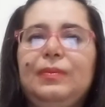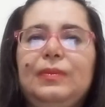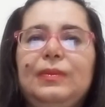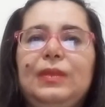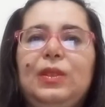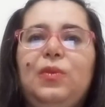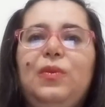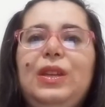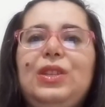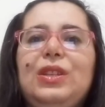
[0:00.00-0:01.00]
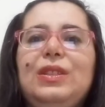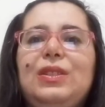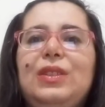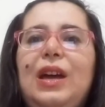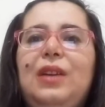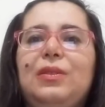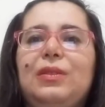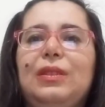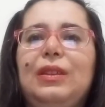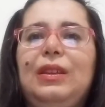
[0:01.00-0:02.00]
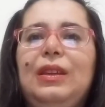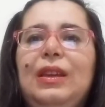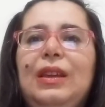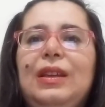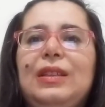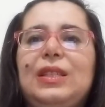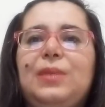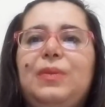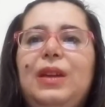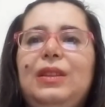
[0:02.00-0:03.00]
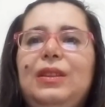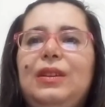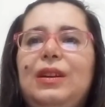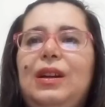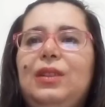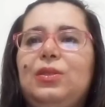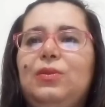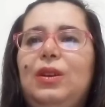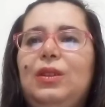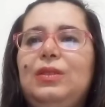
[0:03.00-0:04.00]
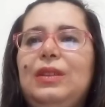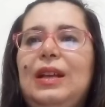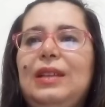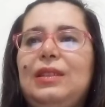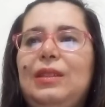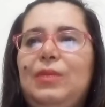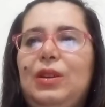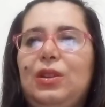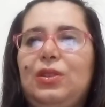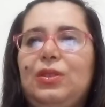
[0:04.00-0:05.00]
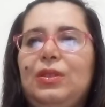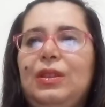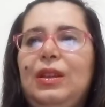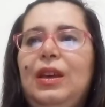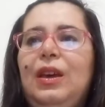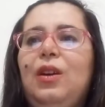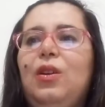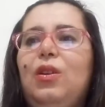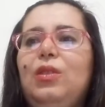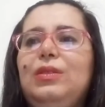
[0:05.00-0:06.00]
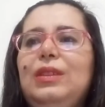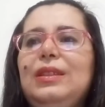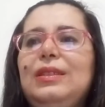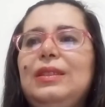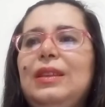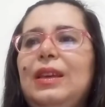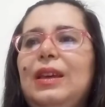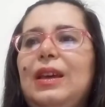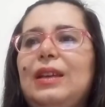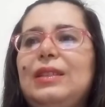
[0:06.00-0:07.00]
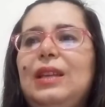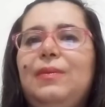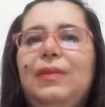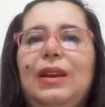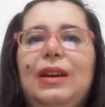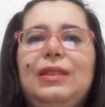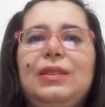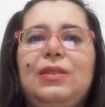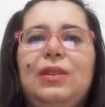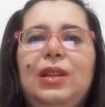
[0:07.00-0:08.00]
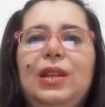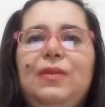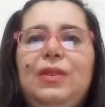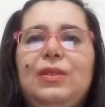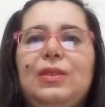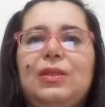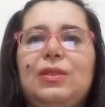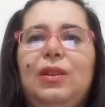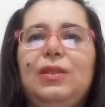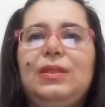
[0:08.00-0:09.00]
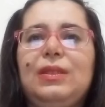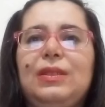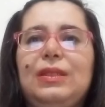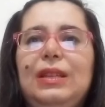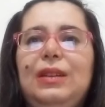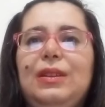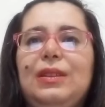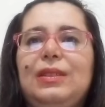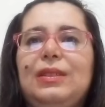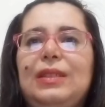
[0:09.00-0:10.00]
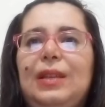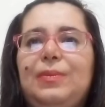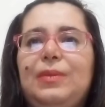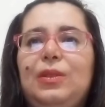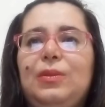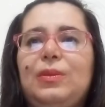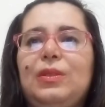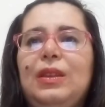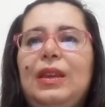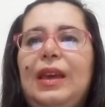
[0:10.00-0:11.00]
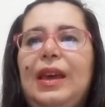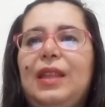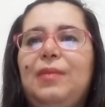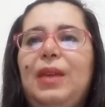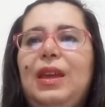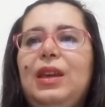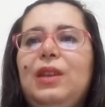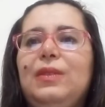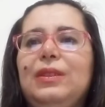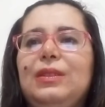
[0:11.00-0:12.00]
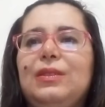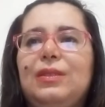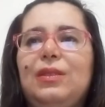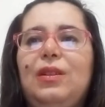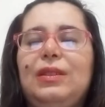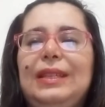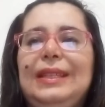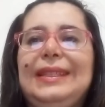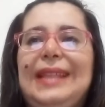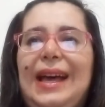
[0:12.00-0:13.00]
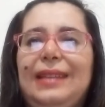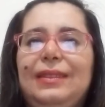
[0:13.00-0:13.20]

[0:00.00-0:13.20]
which is currently spreading around the world, has emerged. All these exemplified coronaviruses cause serious symptoms and may even result in death.